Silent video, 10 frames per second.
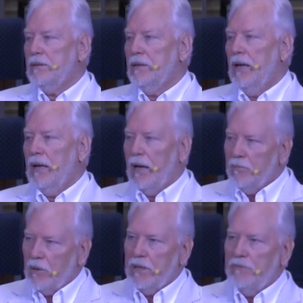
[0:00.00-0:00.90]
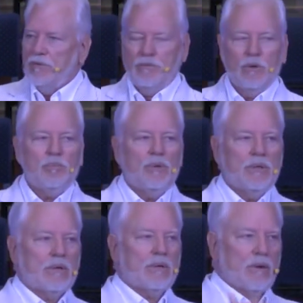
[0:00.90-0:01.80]
And I believe if you'll
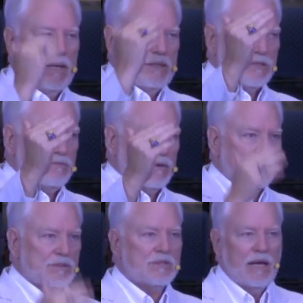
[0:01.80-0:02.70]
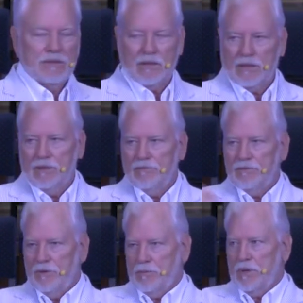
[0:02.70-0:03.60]
put Christ first and the love
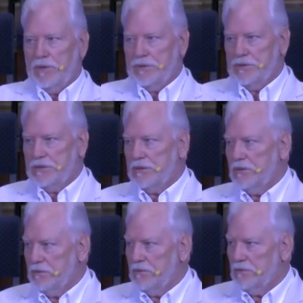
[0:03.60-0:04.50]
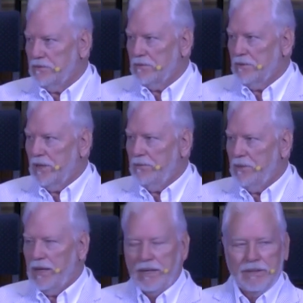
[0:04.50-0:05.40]
of your brothers right
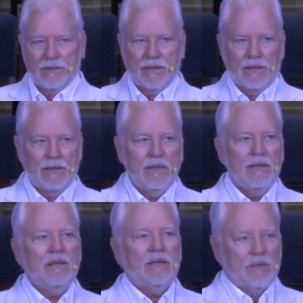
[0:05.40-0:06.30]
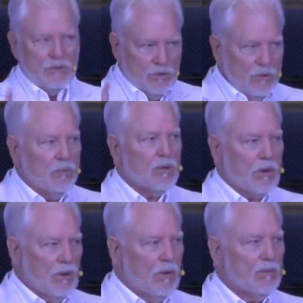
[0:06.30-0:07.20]
behind that, you will
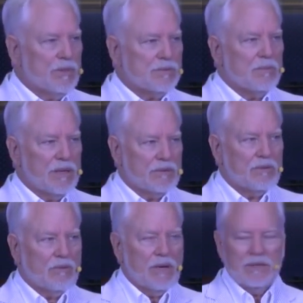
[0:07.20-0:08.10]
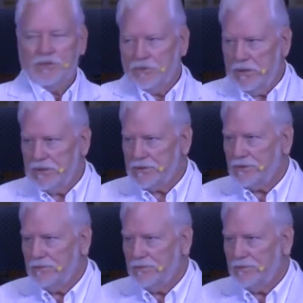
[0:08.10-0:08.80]
always make the right choice.